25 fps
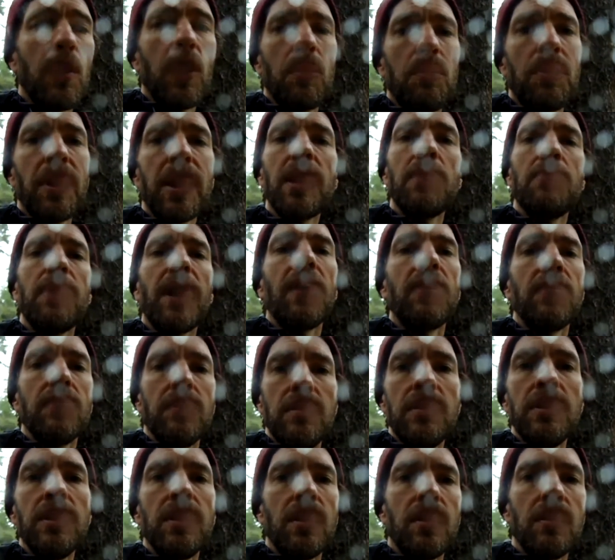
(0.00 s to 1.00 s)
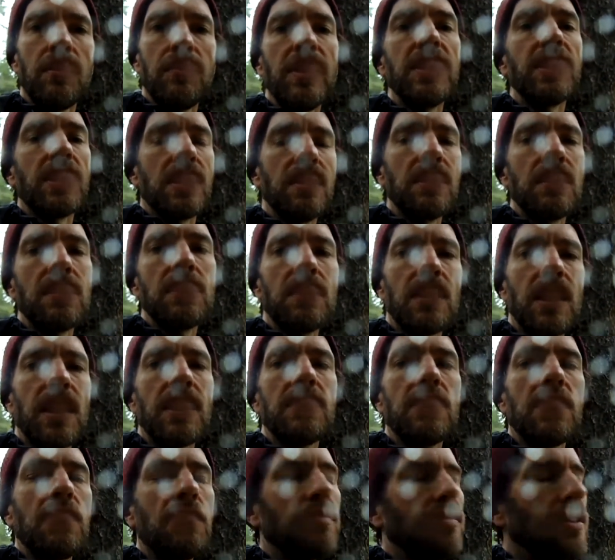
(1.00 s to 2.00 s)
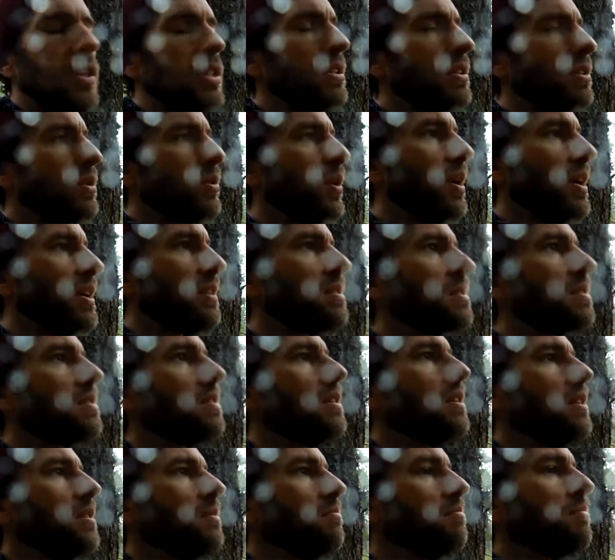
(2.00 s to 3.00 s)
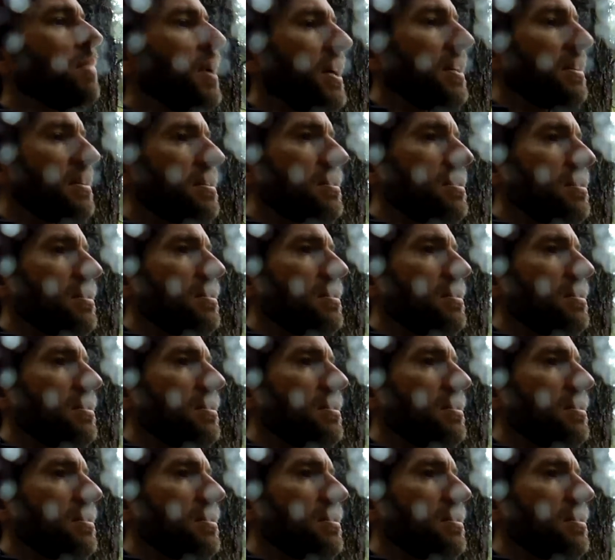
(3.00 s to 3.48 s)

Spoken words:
well bring about visions, as in Vision Quest, but